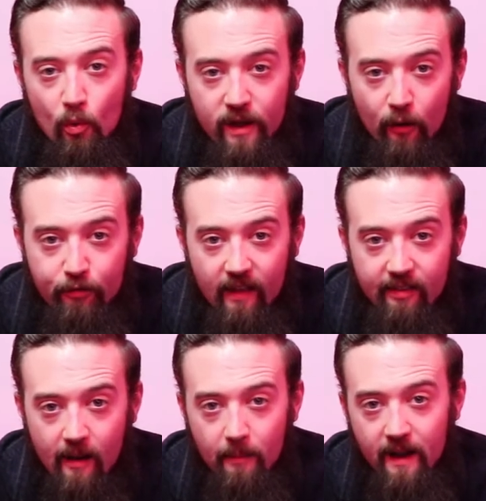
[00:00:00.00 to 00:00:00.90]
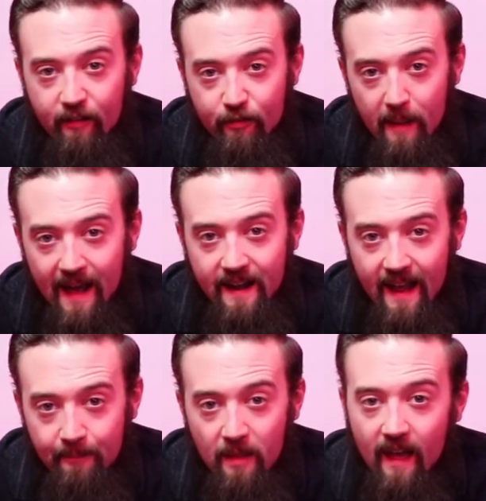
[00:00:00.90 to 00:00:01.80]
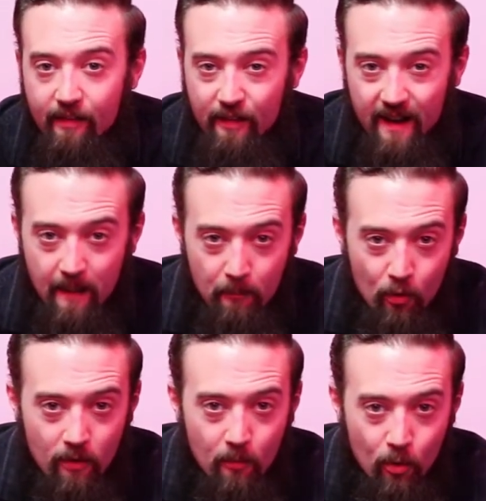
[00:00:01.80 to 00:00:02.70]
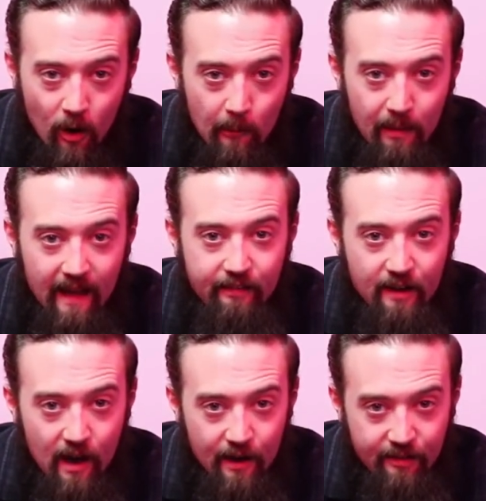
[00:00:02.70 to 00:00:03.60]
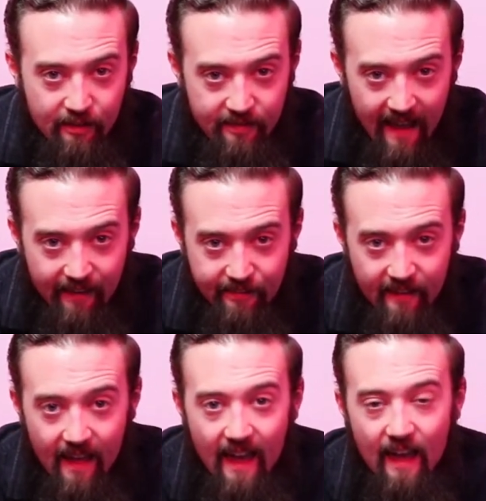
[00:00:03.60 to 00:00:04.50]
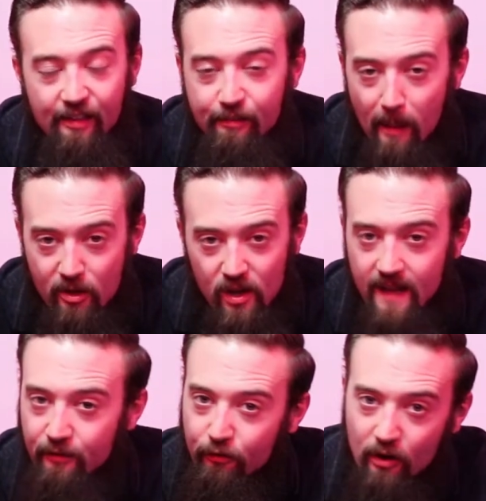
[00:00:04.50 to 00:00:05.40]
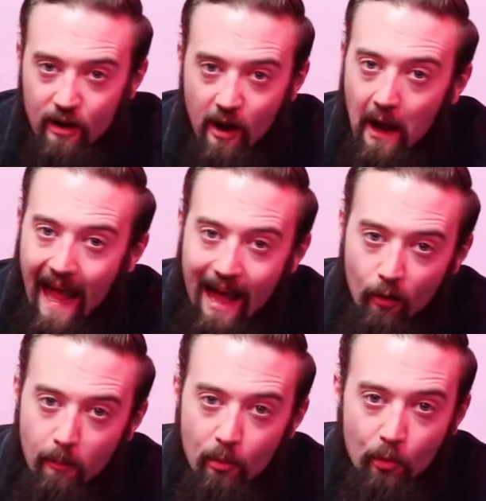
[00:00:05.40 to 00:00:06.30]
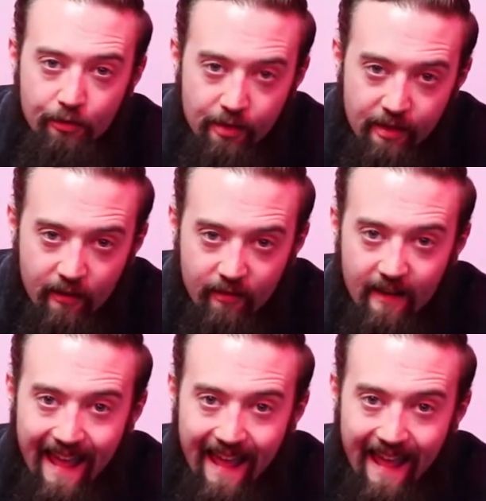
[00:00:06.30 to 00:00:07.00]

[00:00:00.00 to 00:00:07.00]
audio setup and expand it, it's going to get more and more complex and harder to test, especially if you start going outboard to things like